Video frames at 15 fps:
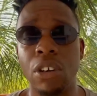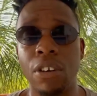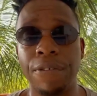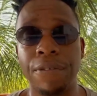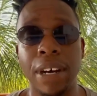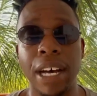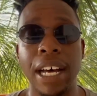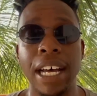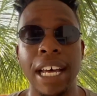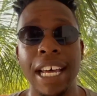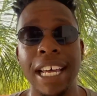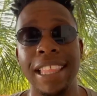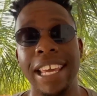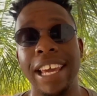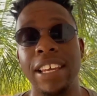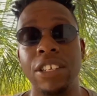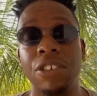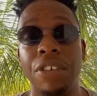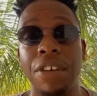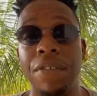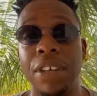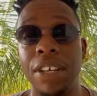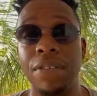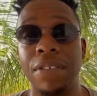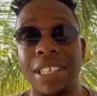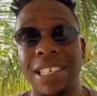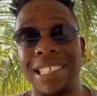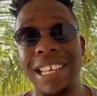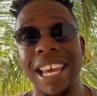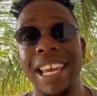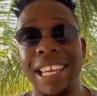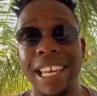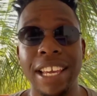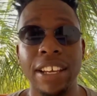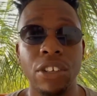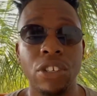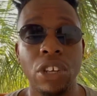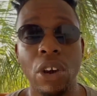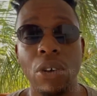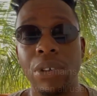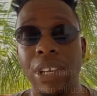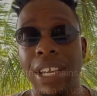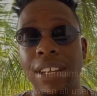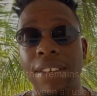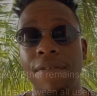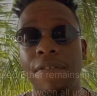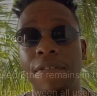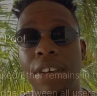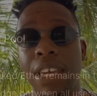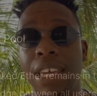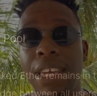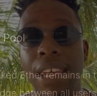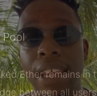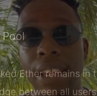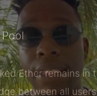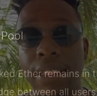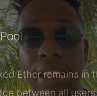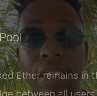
of uh, their derivative staking token v E T H